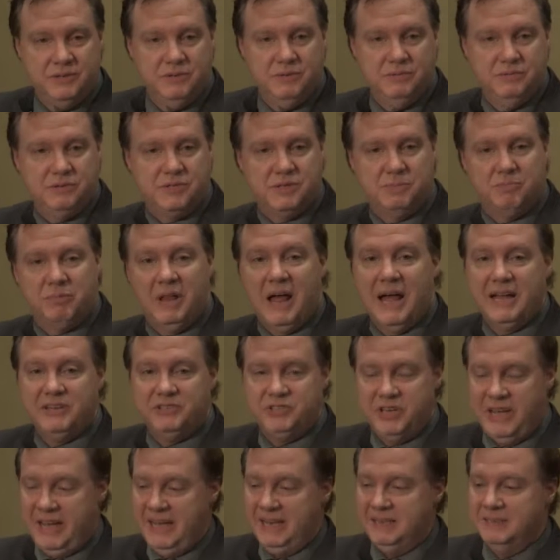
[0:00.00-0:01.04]
supply
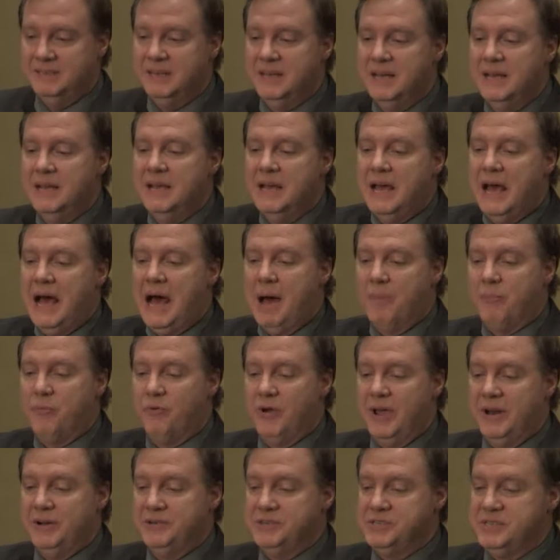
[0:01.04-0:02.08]
chain
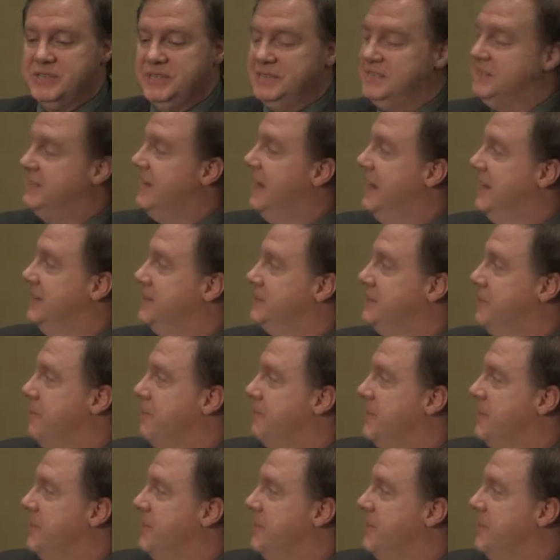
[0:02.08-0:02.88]
operators these days.